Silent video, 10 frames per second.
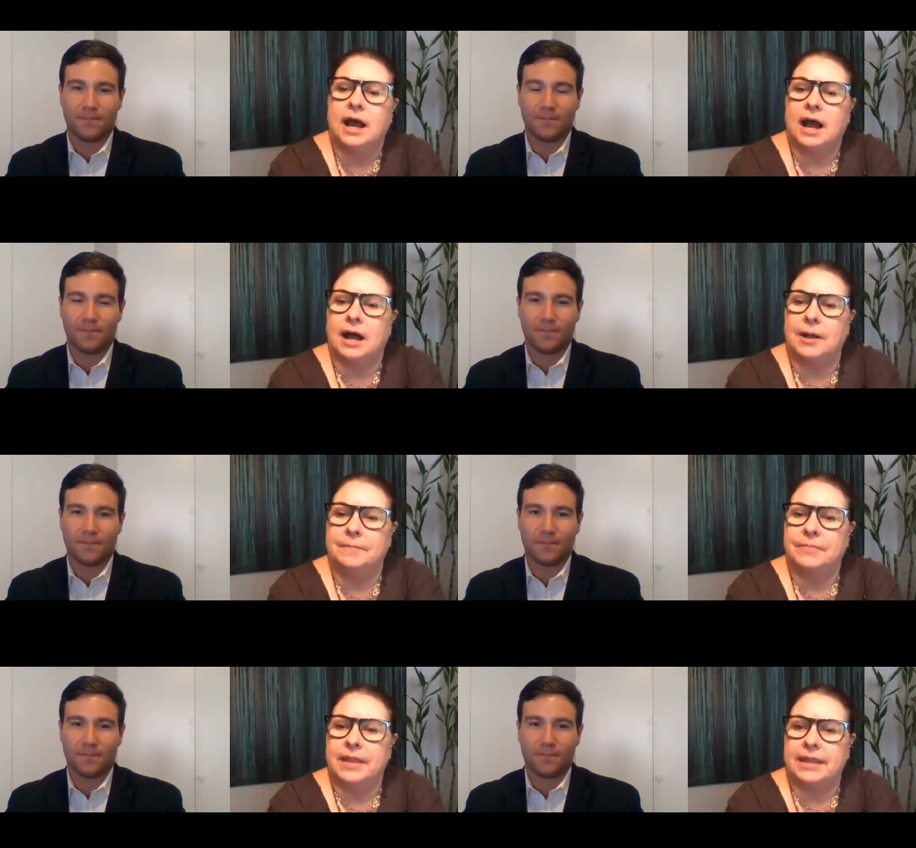
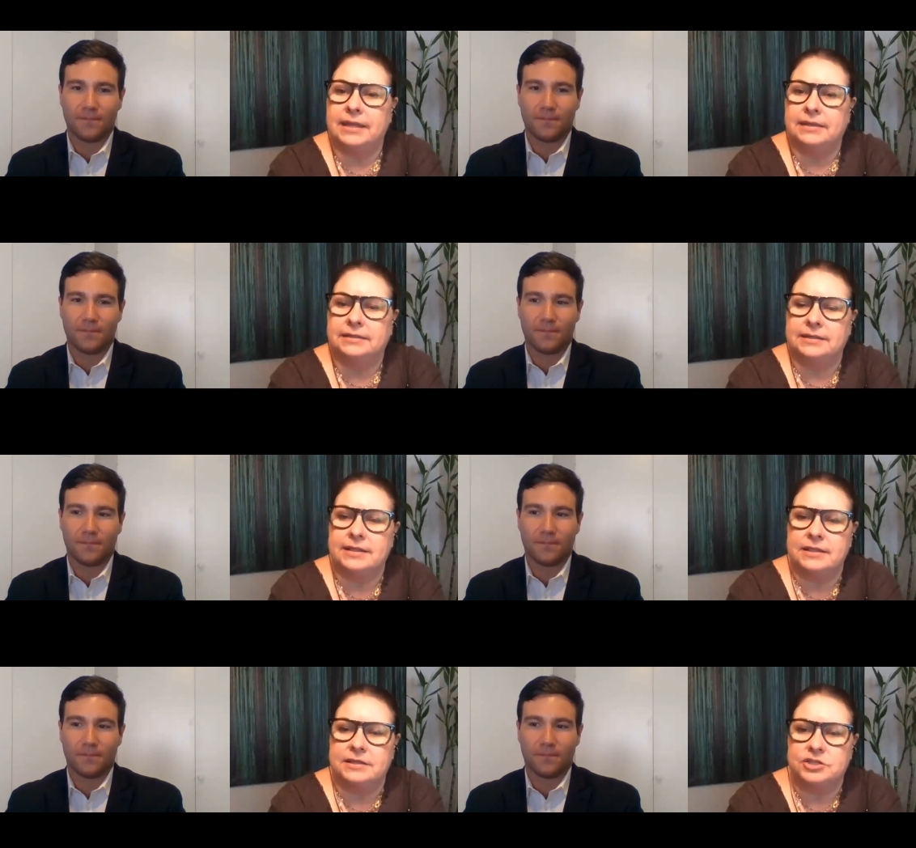Speaker 1: um, in
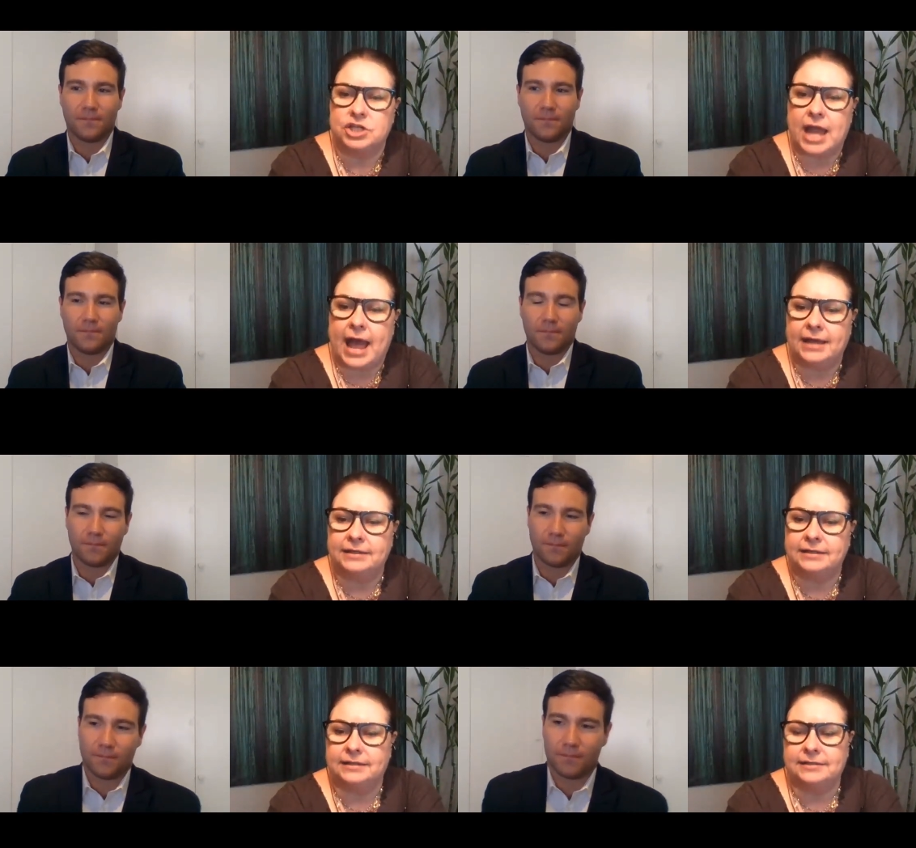the chat
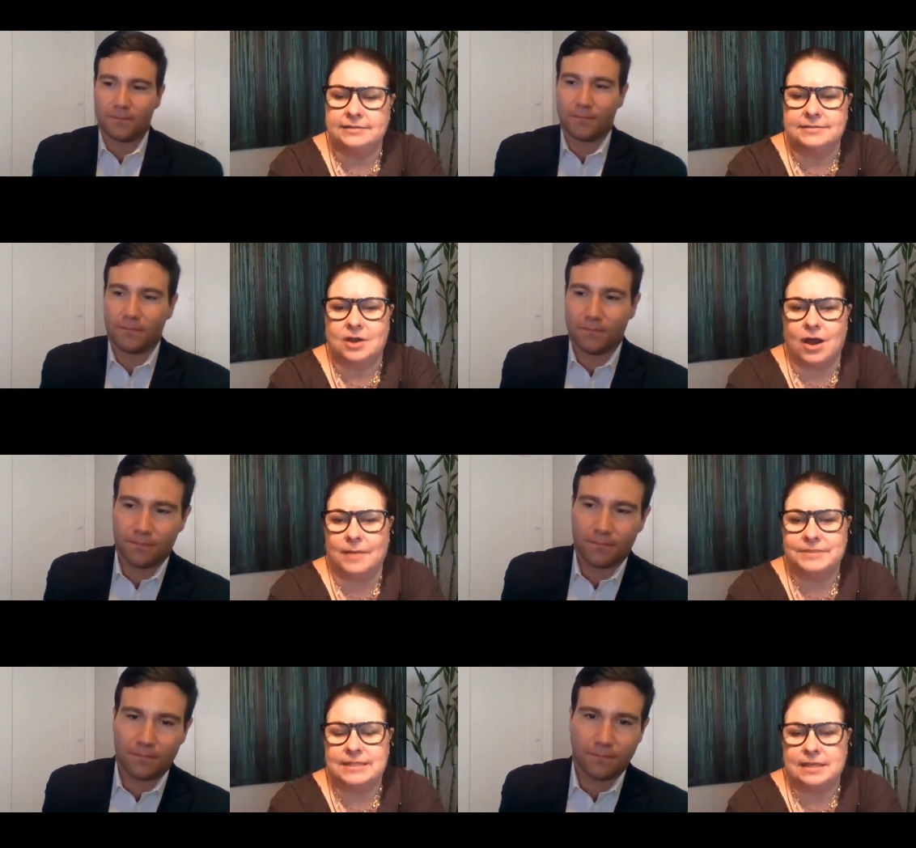is
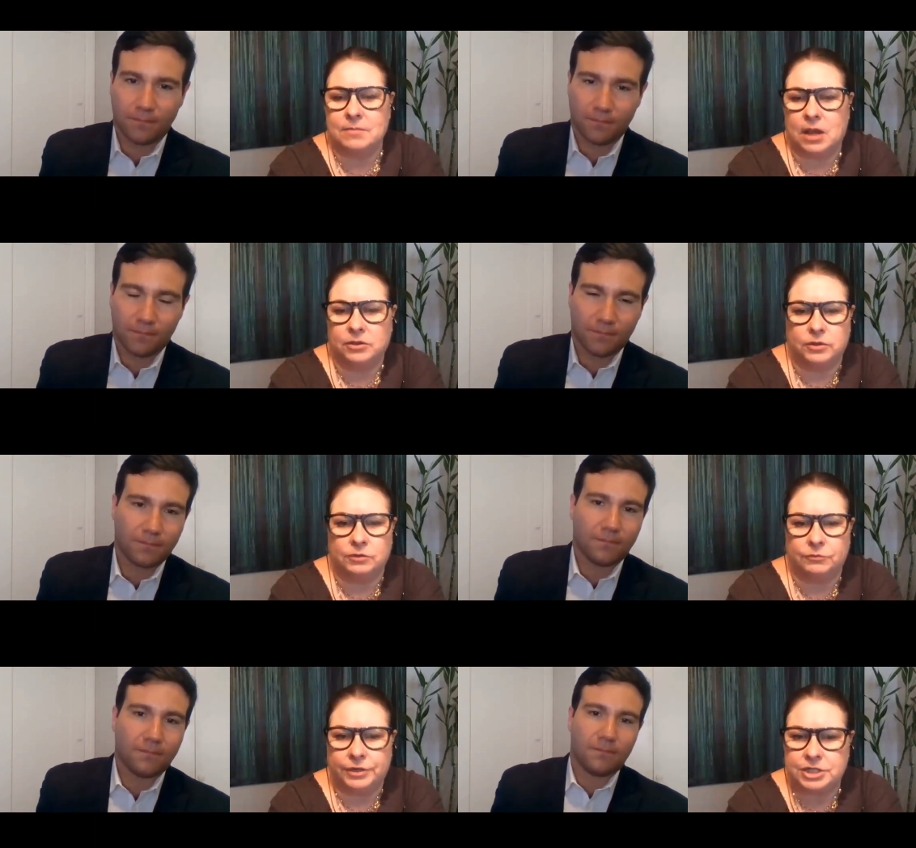Tom's email. You
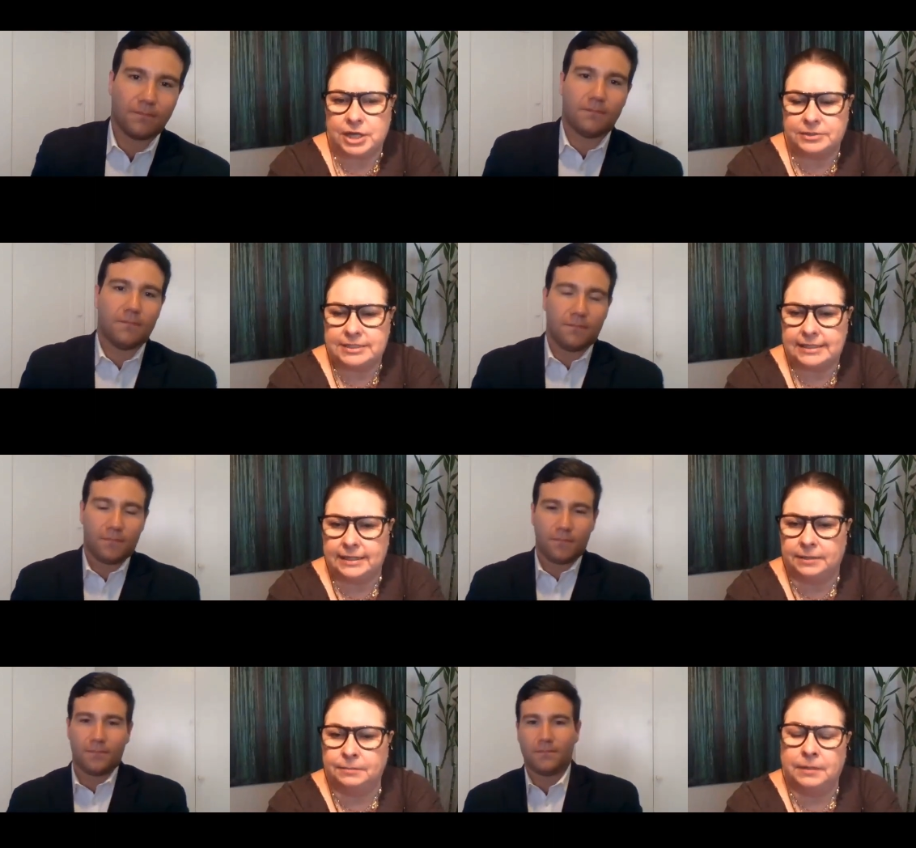can reach out to
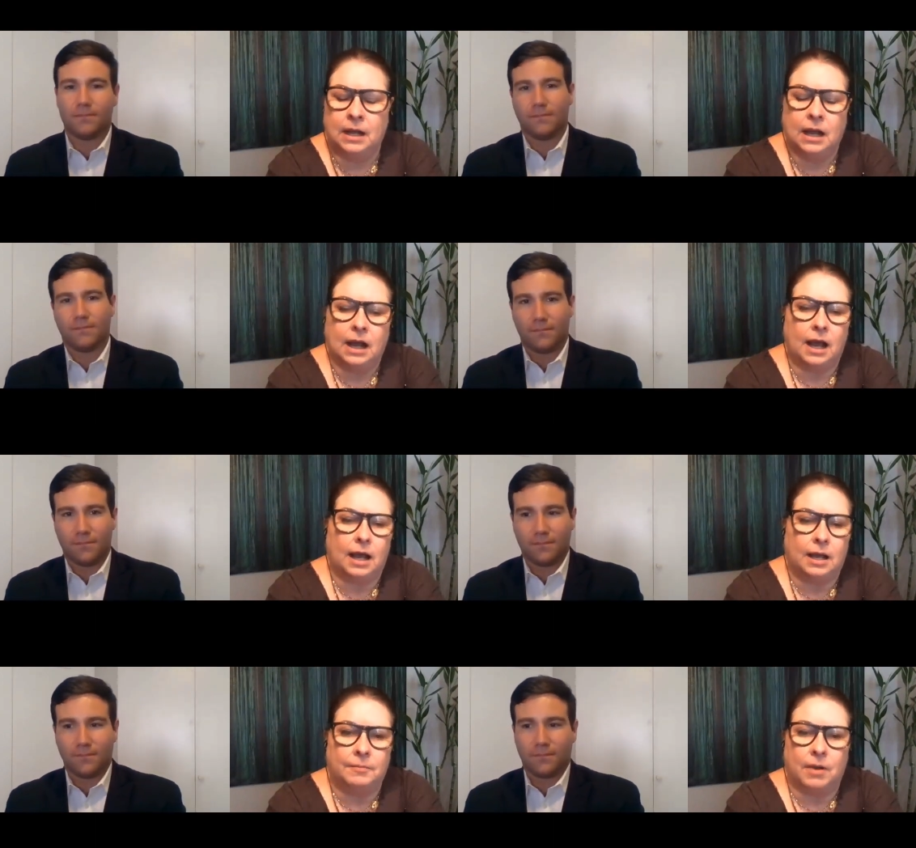him
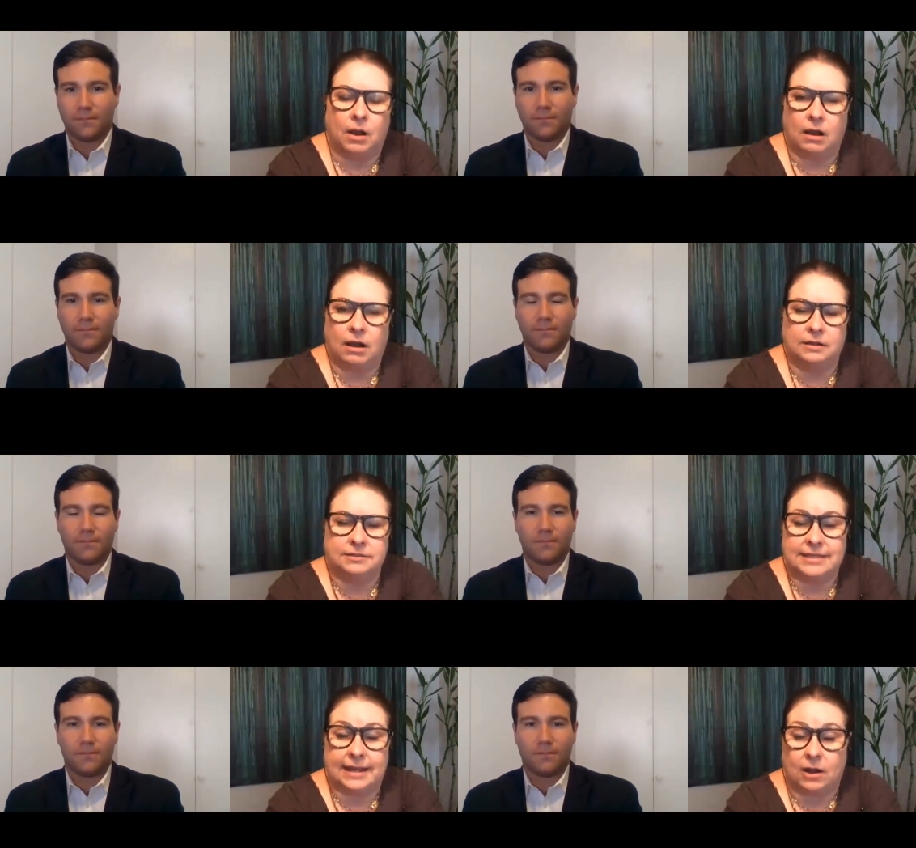um, uh,
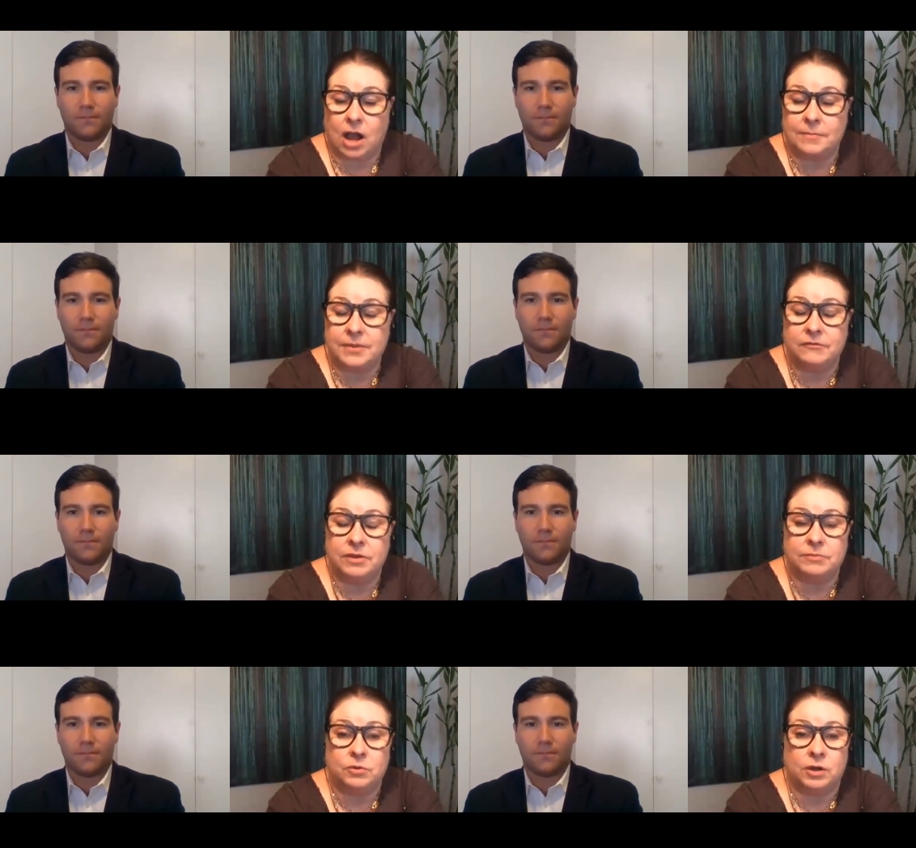to get a copy of
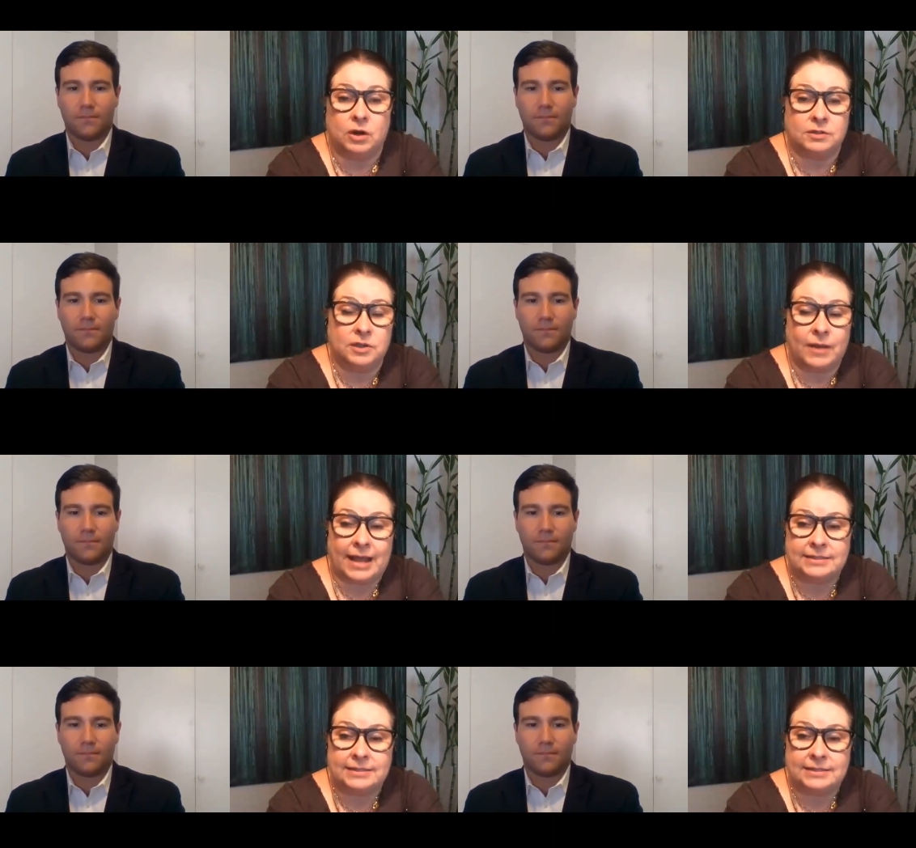it. You can also ask